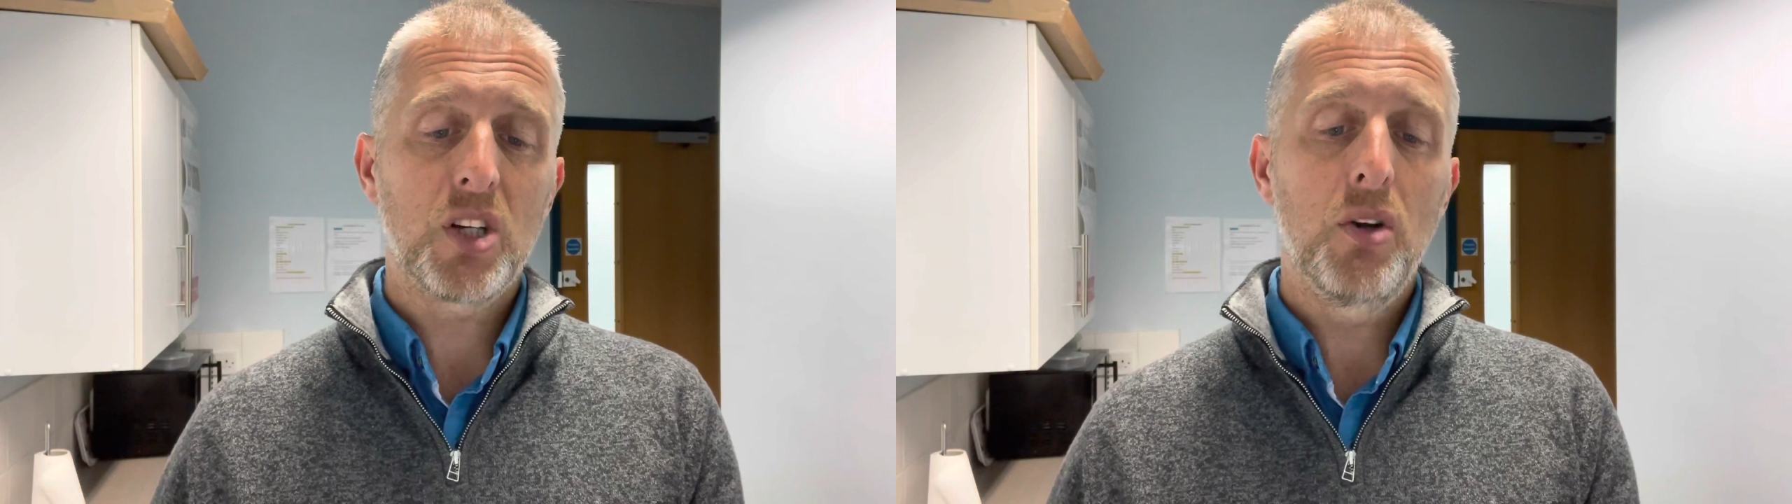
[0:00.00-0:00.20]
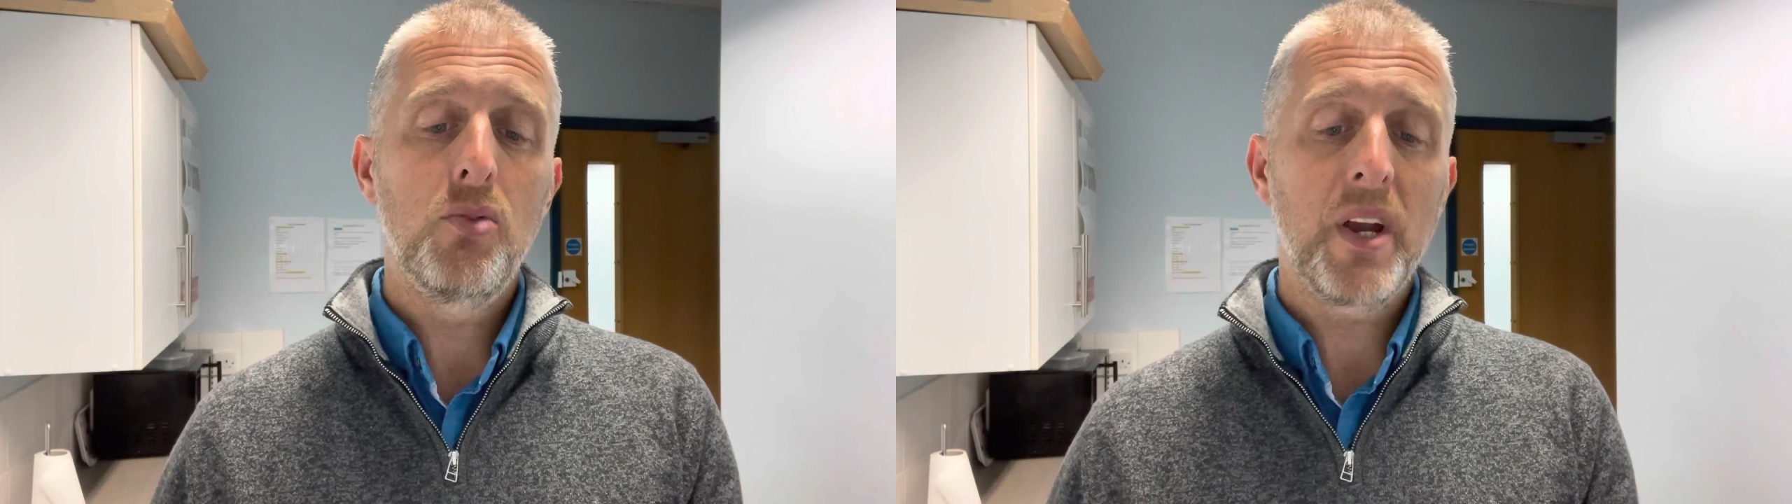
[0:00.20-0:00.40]

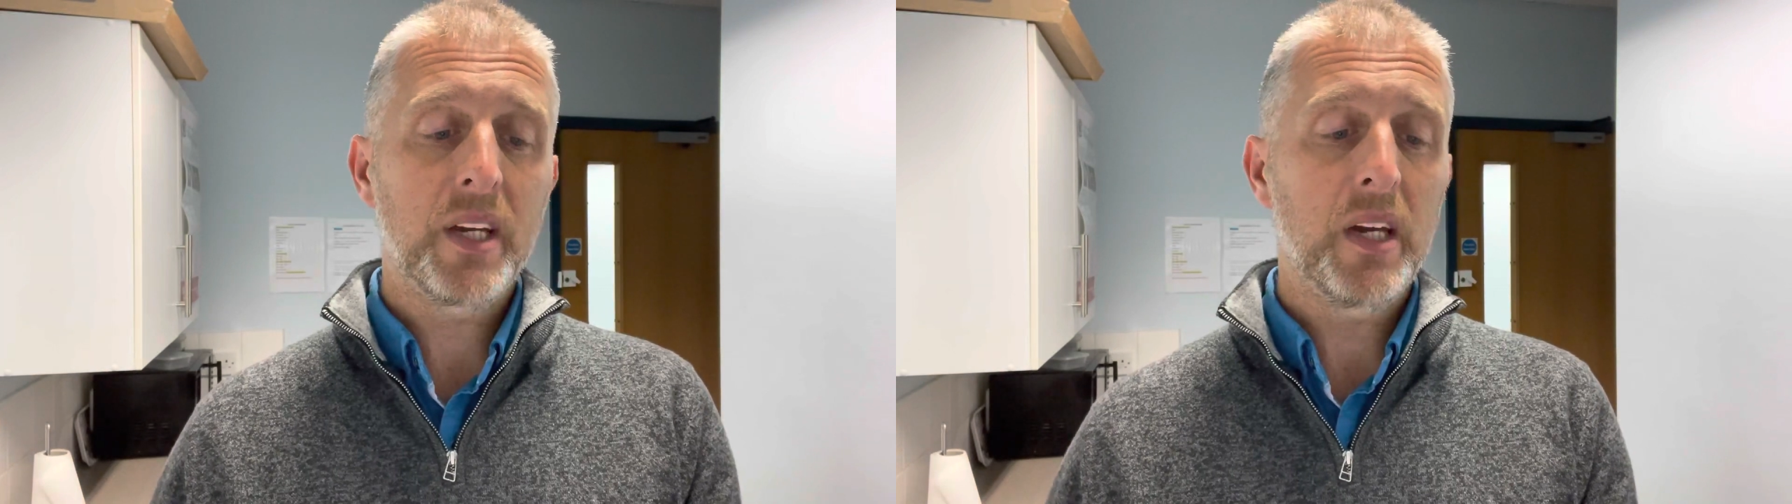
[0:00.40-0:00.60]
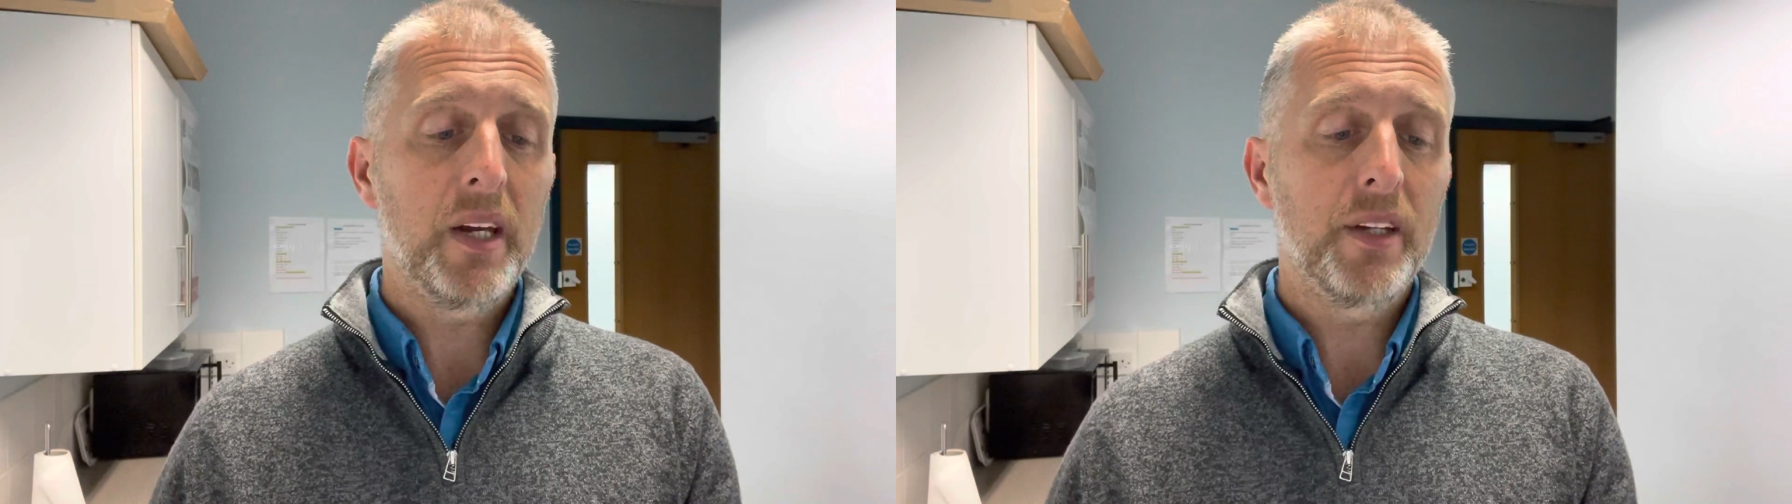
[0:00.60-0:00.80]
are
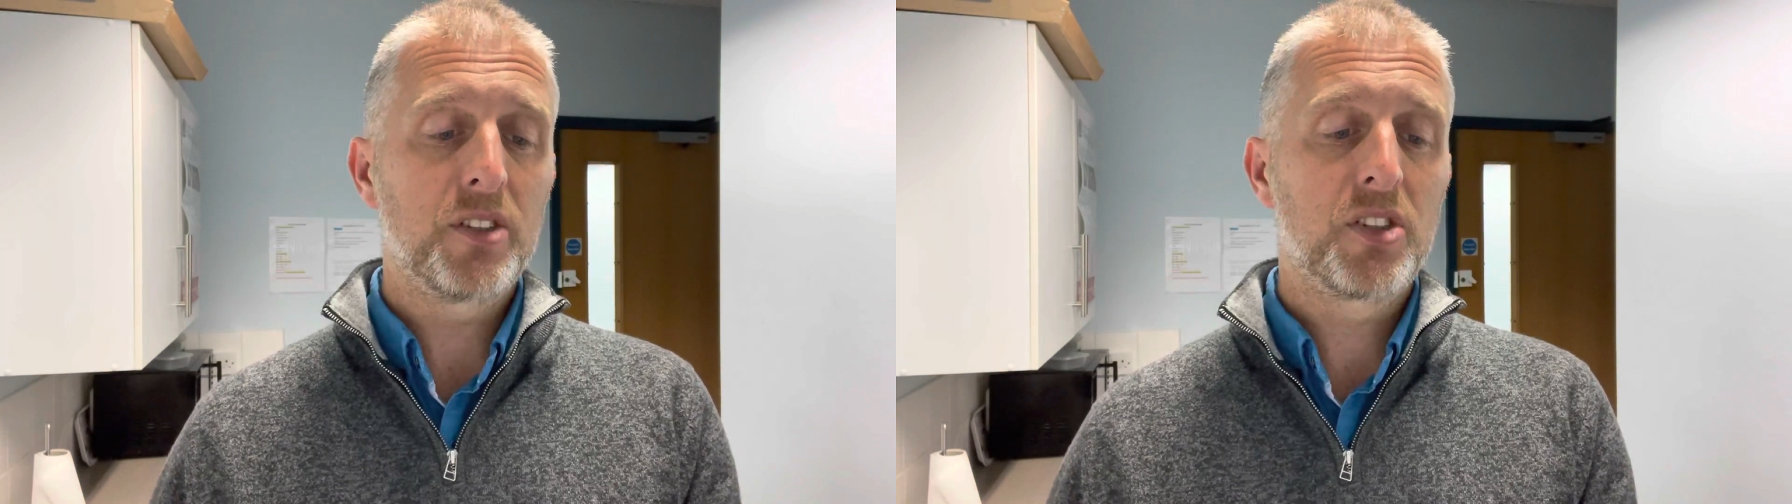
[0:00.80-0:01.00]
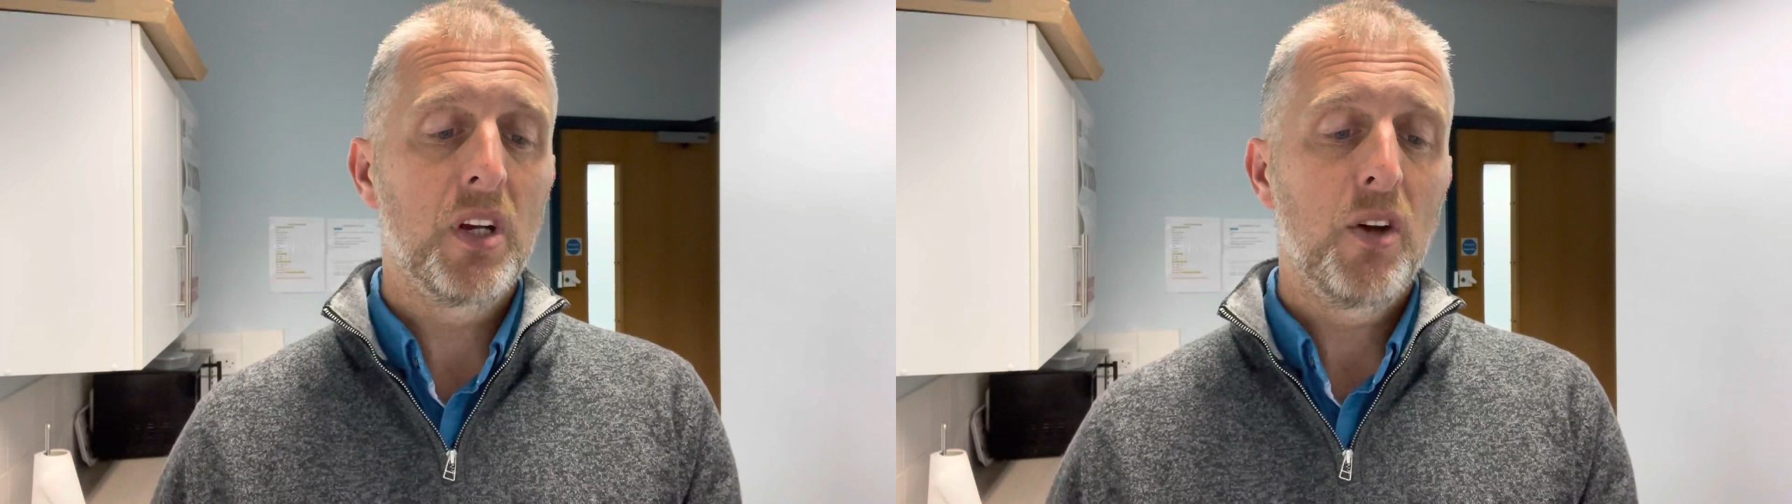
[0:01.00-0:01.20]
renegades